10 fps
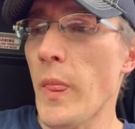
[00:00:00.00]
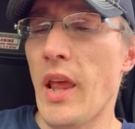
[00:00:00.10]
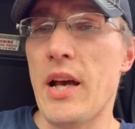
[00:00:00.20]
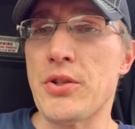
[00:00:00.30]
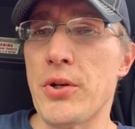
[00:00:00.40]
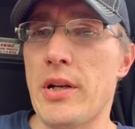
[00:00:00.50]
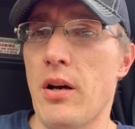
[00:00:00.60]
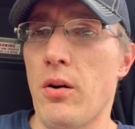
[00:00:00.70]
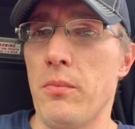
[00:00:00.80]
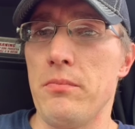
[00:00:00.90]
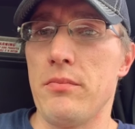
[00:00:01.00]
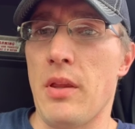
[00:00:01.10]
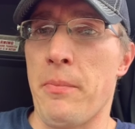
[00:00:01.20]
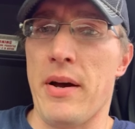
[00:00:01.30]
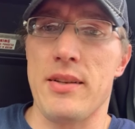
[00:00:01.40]
It turned out
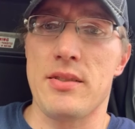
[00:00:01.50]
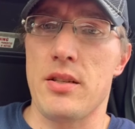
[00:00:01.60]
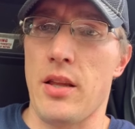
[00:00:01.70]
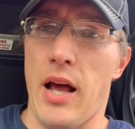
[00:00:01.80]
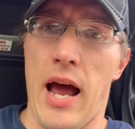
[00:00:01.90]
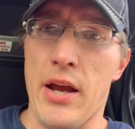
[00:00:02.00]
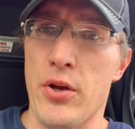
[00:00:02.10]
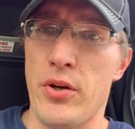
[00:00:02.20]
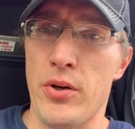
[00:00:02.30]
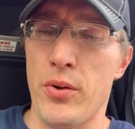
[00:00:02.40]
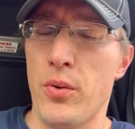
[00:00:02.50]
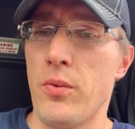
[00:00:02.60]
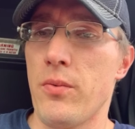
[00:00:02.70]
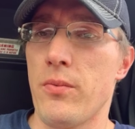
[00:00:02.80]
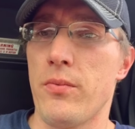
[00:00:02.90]
the best that I could do
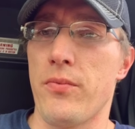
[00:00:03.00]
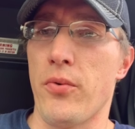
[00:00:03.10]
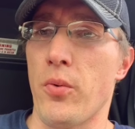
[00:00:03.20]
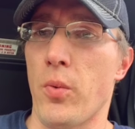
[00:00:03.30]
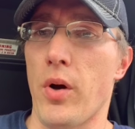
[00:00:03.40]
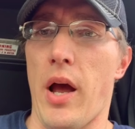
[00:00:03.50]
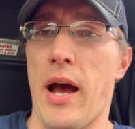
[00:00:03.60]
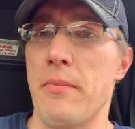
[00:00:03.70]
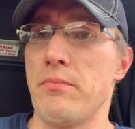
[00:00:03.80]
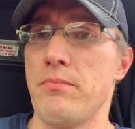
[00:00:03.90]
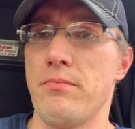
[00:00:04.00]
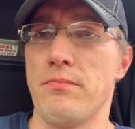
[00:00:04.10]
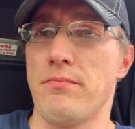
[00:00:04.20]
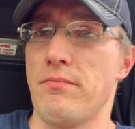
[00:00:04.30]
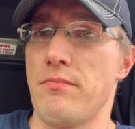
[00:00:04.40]
for what I'm
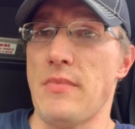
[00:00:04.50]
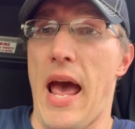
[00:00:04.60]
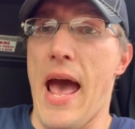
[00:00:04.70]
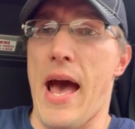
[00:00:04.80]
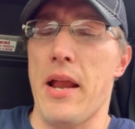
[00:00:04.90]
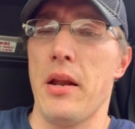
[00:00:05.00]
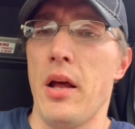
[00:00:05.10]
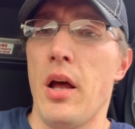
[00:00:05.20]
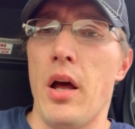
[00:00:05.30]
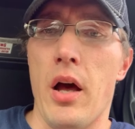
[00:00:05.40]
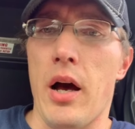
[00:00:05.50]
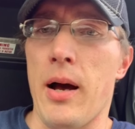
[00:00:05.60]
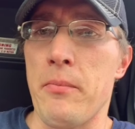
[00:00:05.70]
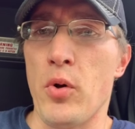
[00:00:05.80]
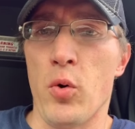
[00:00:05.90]
at.
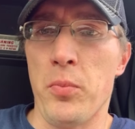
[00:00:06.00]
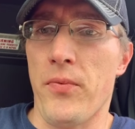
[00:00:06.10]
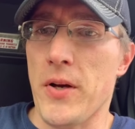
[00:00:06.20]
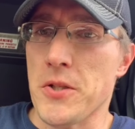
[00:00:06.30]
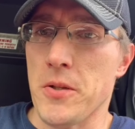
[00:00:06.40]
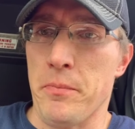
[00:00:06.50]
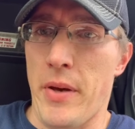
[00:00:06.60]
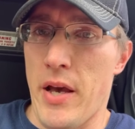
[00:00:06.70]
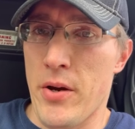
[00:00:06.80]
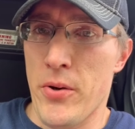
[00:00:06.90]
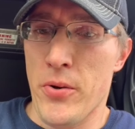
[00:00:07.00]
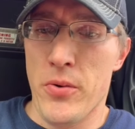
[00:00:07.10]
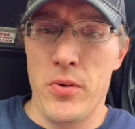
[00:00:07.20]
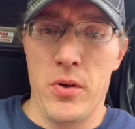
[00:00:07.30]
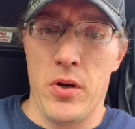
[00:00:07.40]
I'm no professional painter
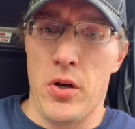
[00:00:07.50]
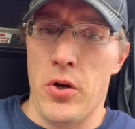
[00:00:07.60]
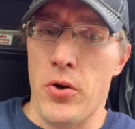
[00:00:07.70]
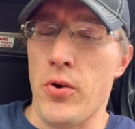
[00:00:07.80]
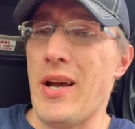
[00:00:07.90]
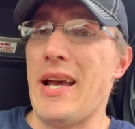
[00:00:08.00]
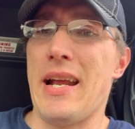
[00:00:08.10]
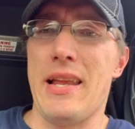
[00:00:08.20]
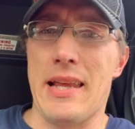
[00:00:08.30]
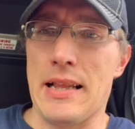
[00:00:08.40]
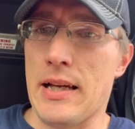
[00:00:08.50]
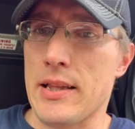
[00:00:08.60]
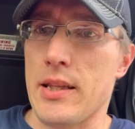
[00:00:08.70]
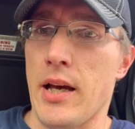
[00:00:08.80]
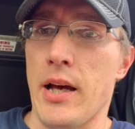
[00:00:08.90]
or anything
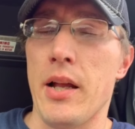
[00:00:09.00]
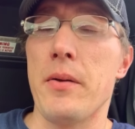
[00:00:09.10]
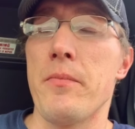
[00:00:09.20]
like that.